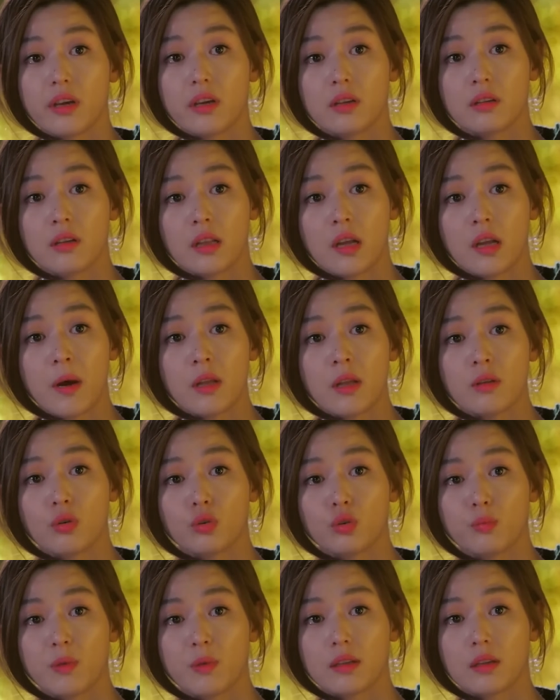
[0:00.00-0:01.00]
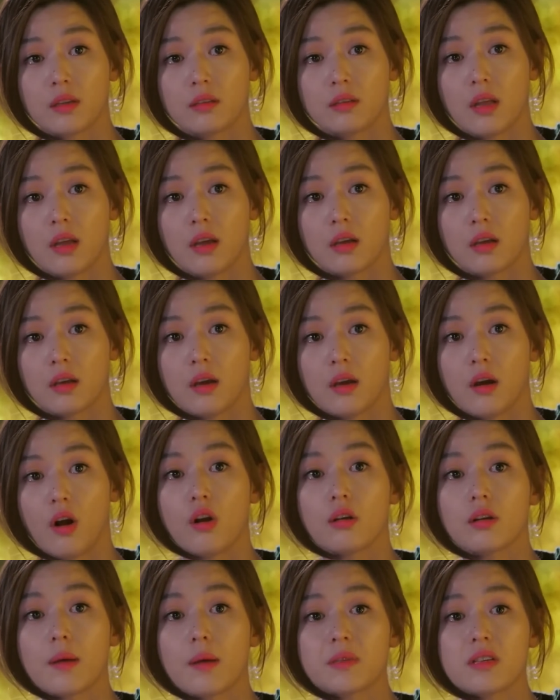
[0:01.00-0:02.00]
they had been fined and swindled.
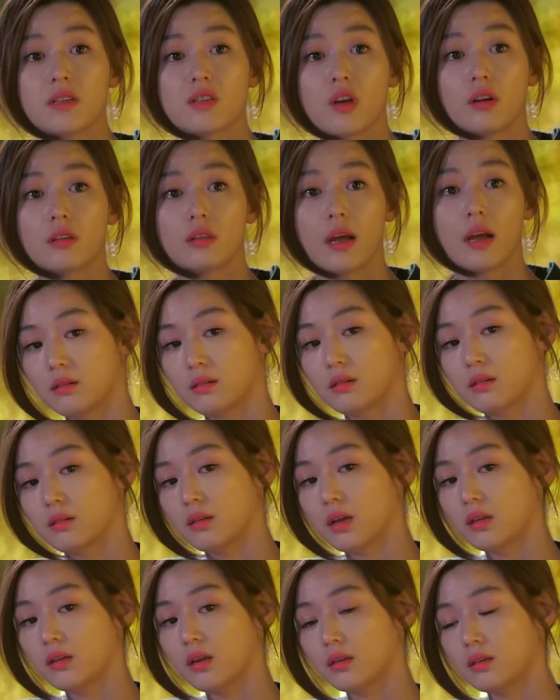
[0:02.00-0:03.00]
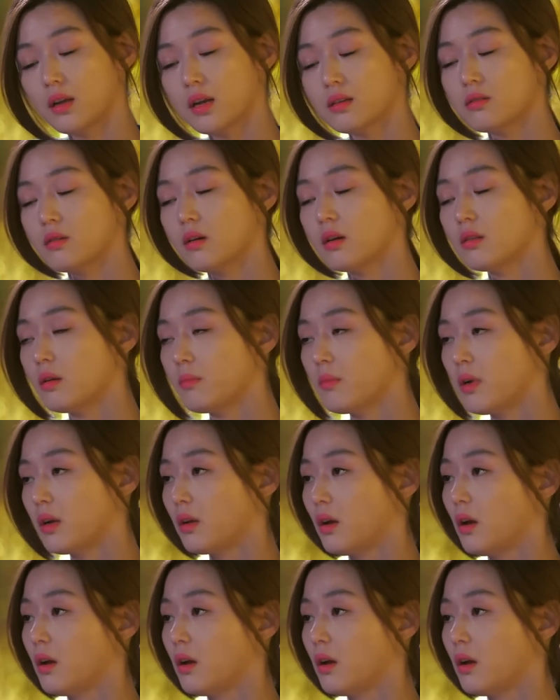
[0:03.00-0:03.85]
When he asked why she needed him,